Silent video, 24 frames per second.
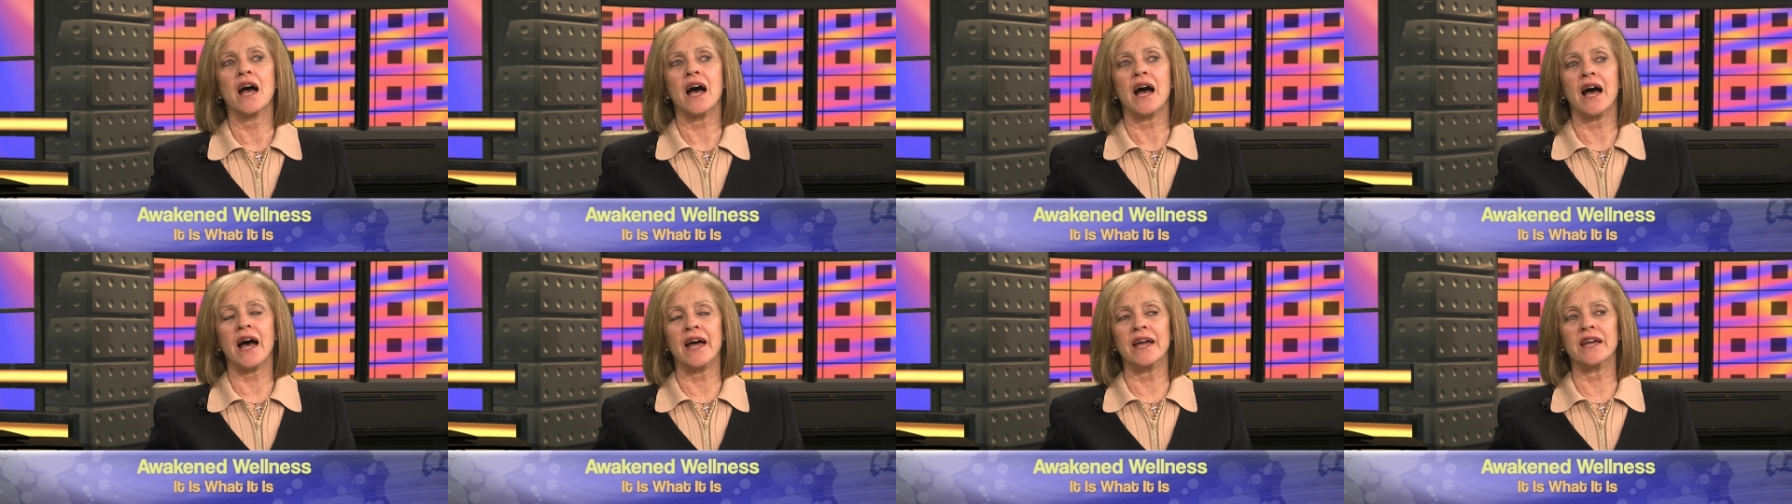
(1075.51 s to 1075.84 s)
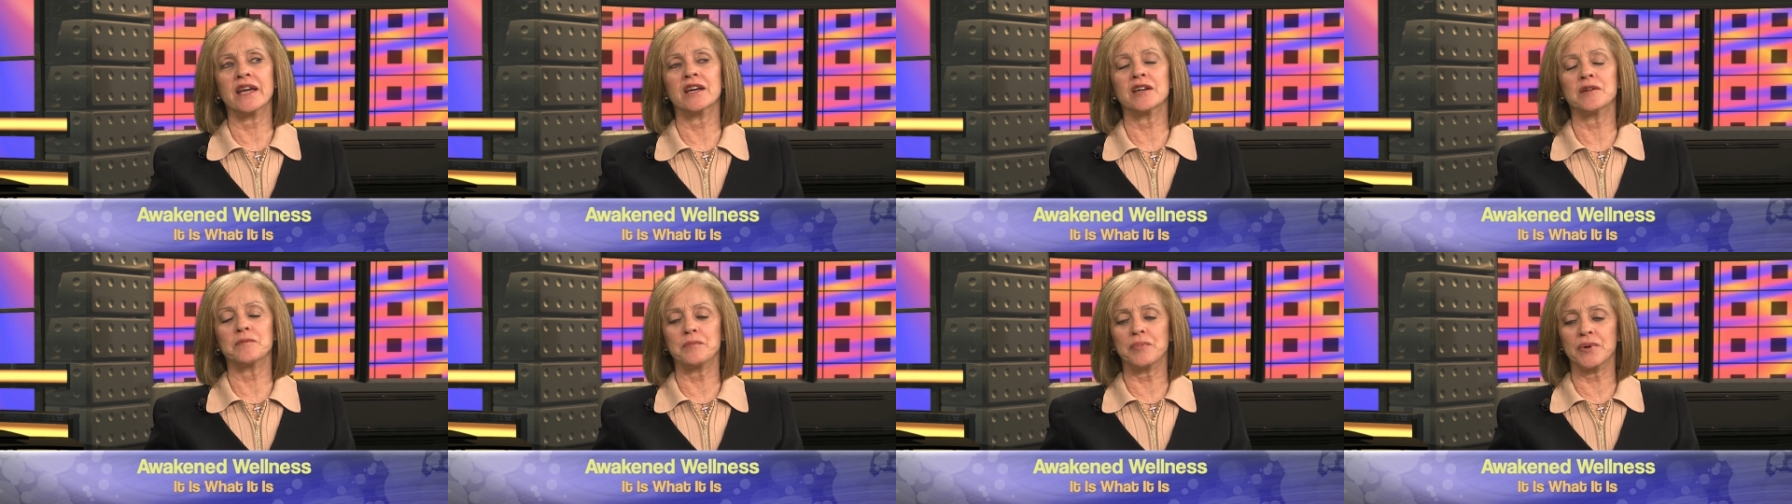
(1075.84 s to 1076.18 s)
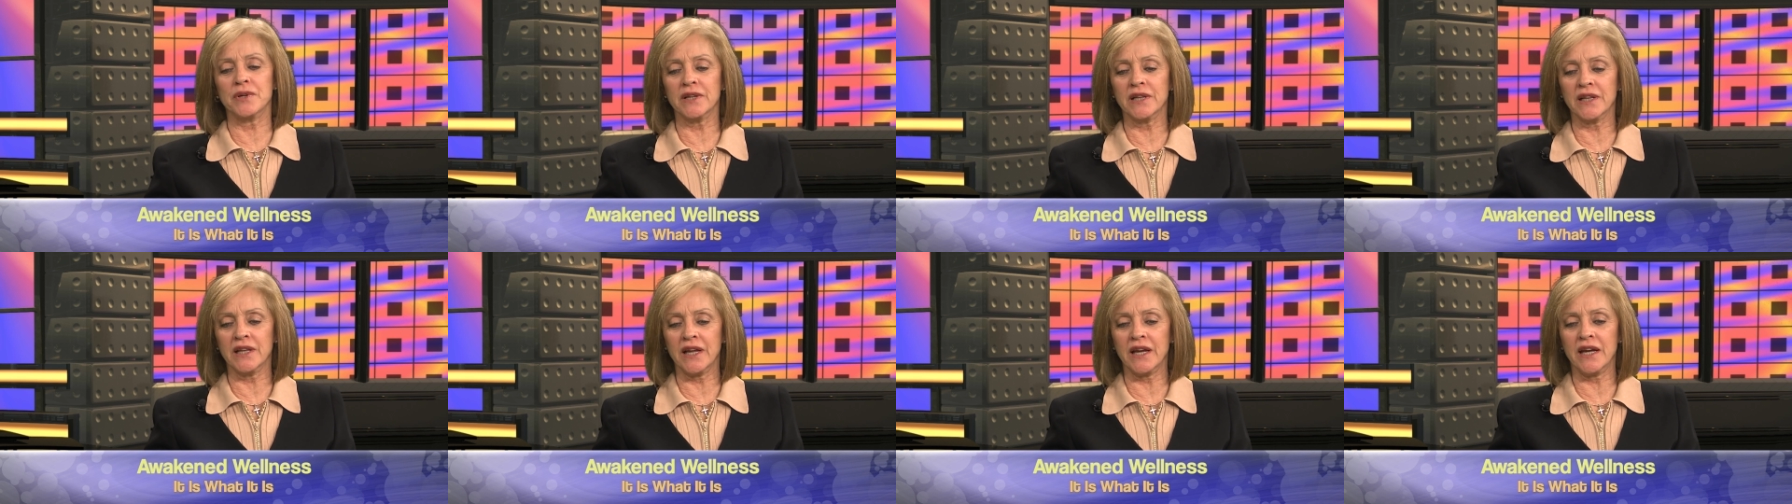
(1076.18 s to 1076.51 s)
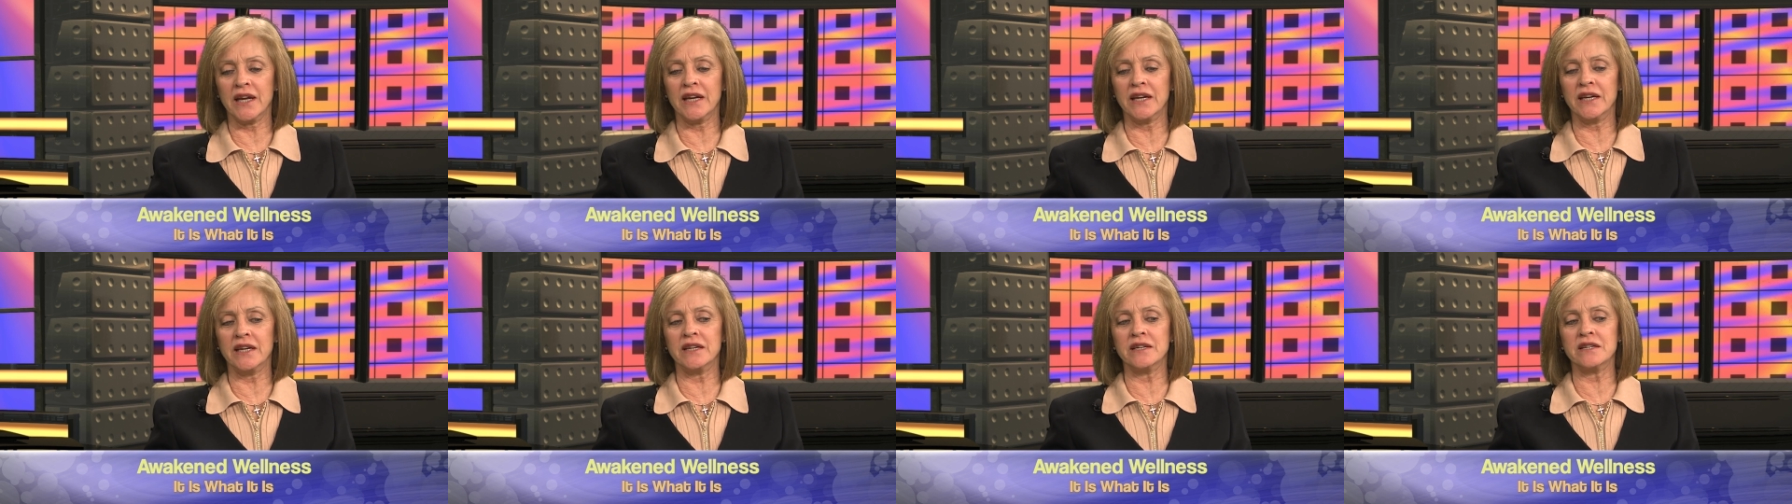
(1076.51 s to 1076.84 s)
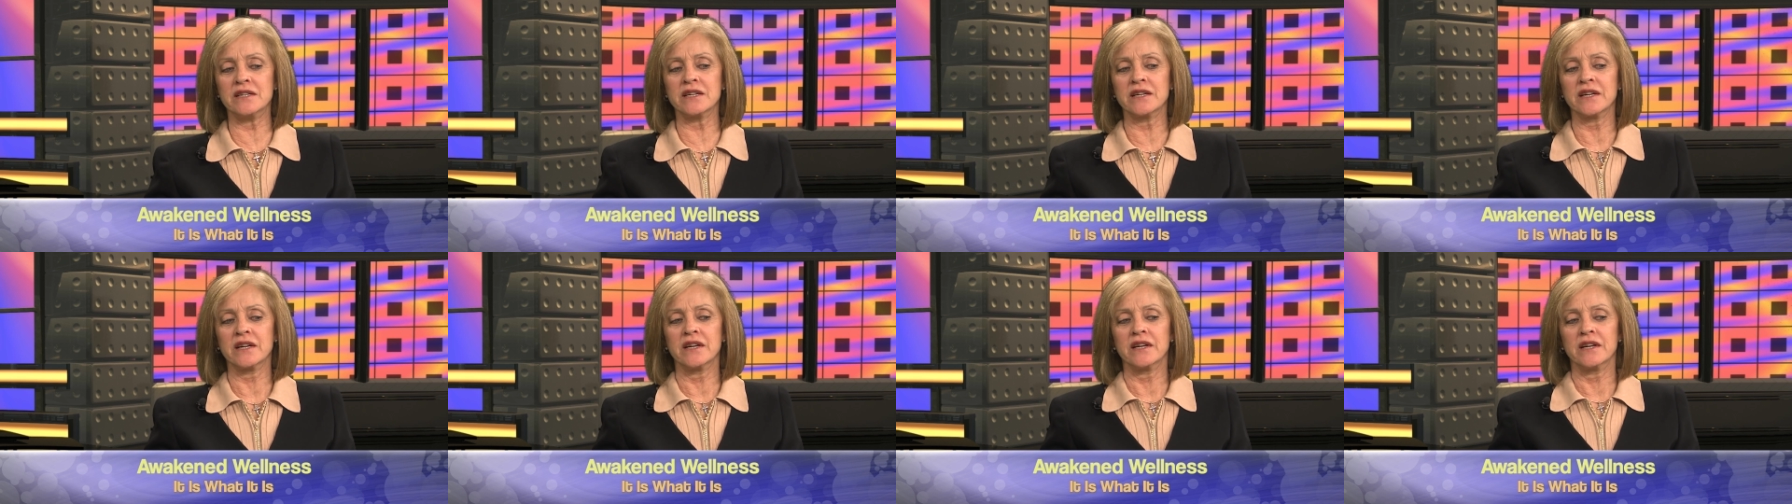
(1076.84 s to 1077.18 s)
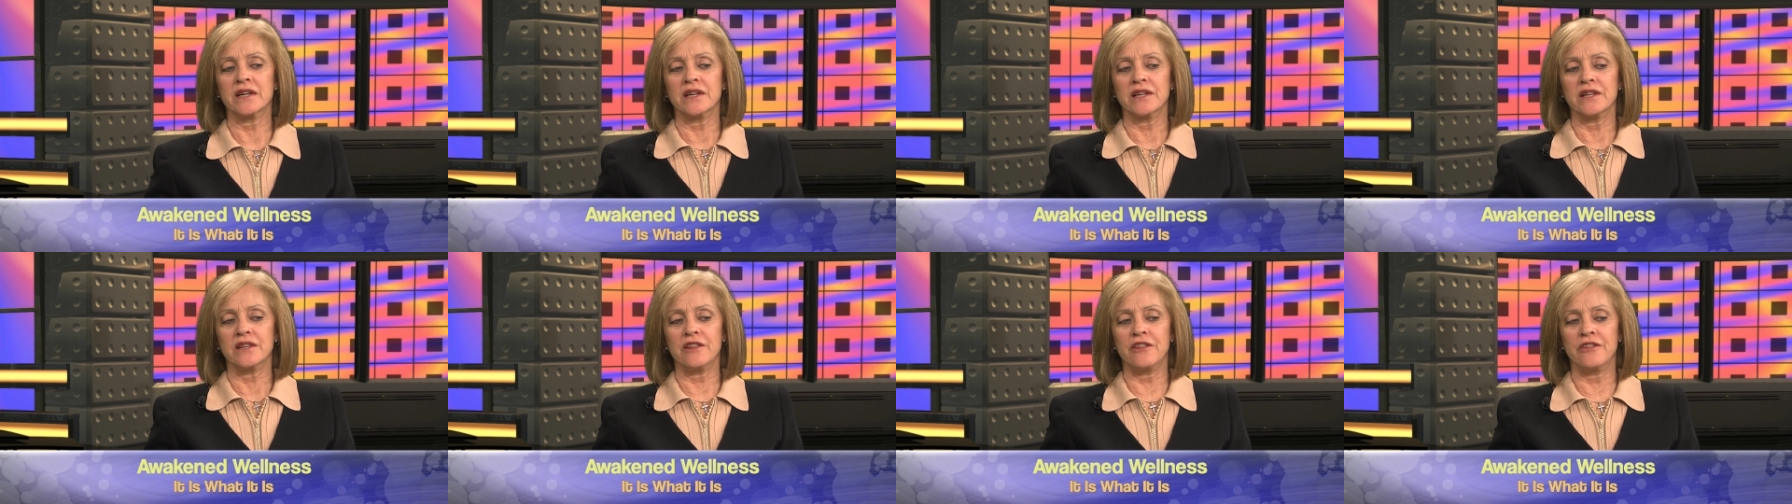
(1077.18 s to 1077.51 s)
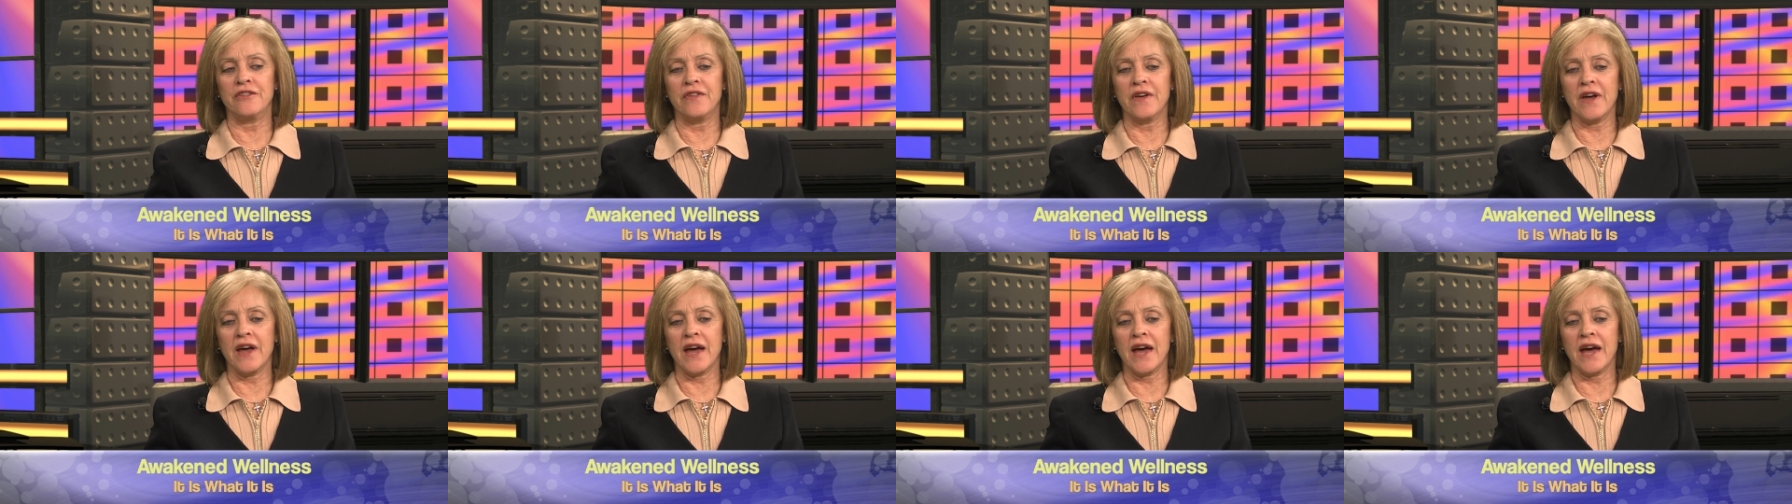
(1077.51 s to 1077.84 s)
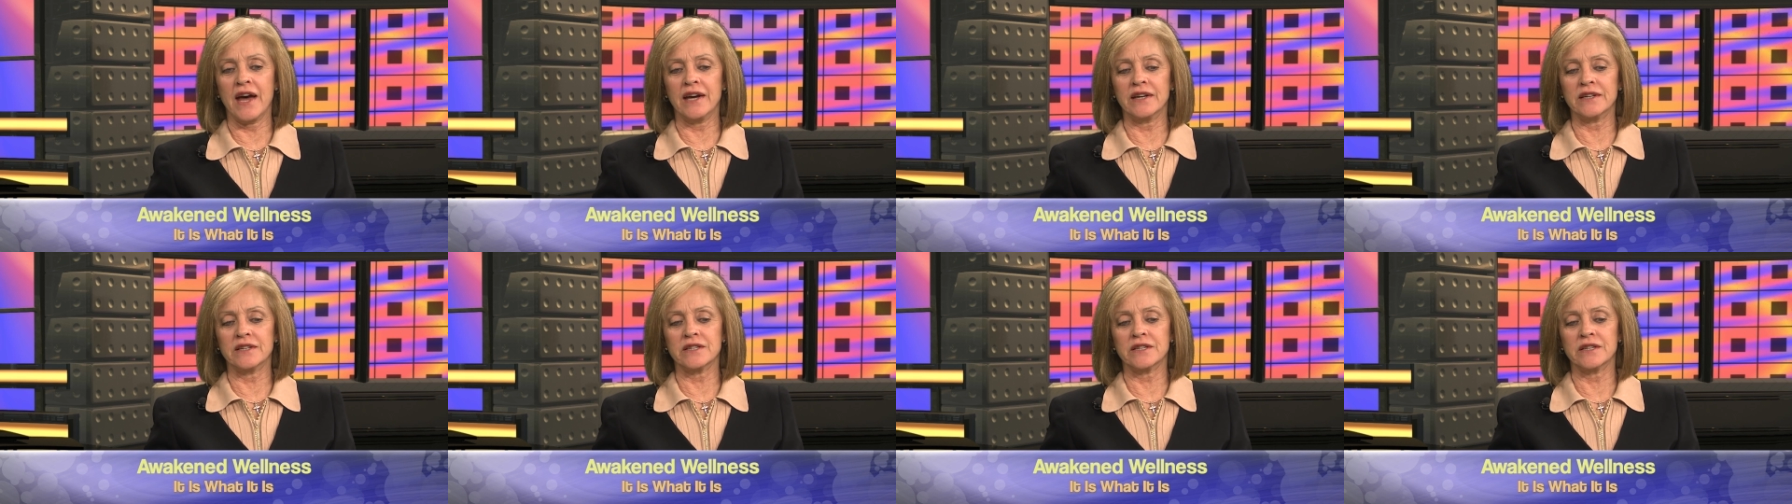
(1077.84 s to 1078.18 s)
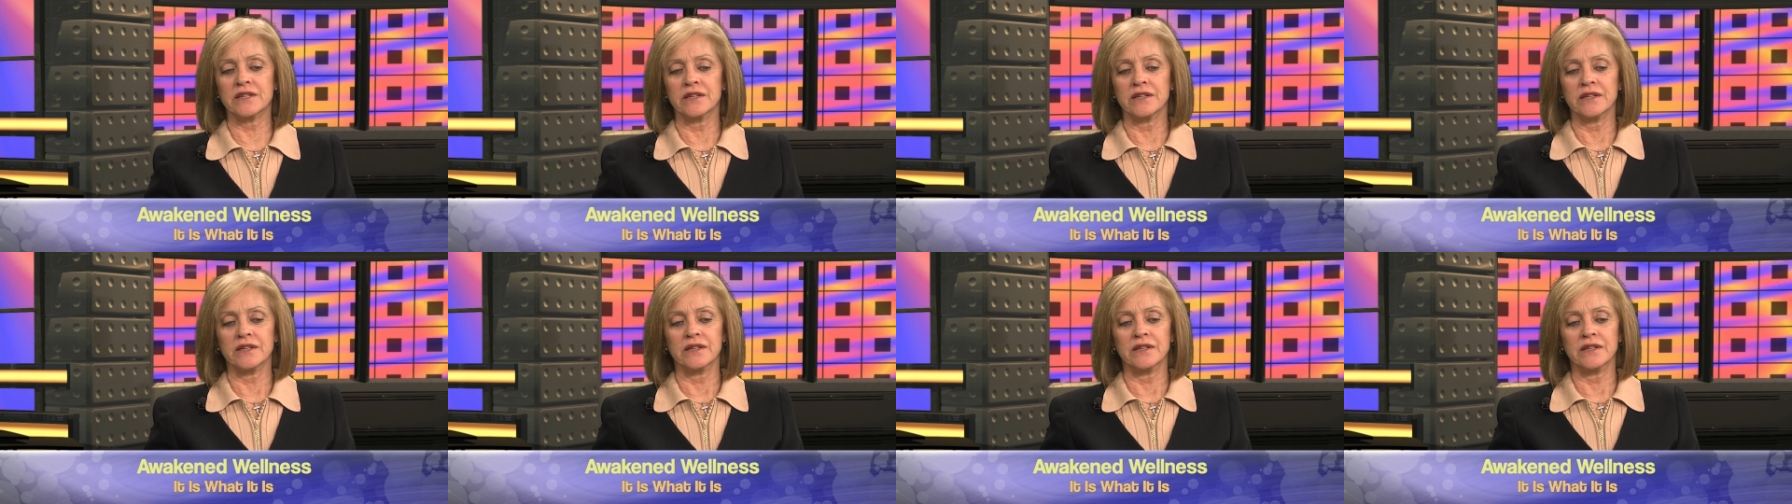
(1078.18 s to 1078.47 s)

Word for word: I had played that